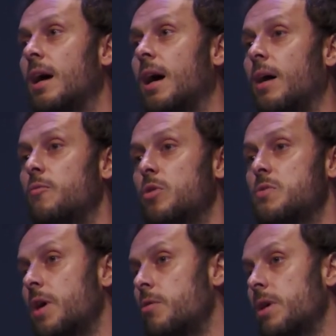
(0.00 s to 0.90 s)
Uh, was
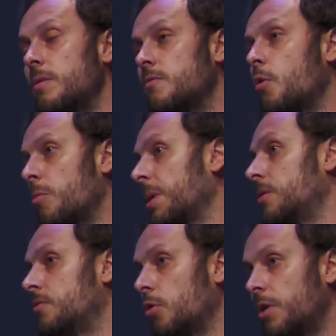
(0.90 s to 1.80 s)
very
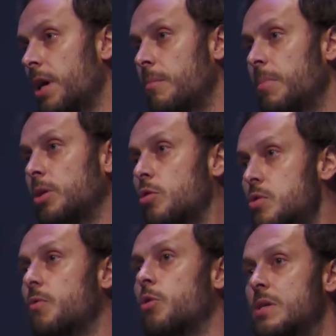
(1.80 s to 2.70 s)
formative for him, but
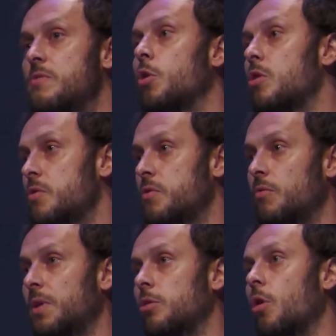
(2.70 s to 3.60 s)
also for his philosophy
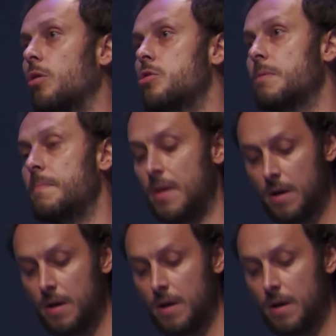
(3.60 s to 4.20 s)
of technology.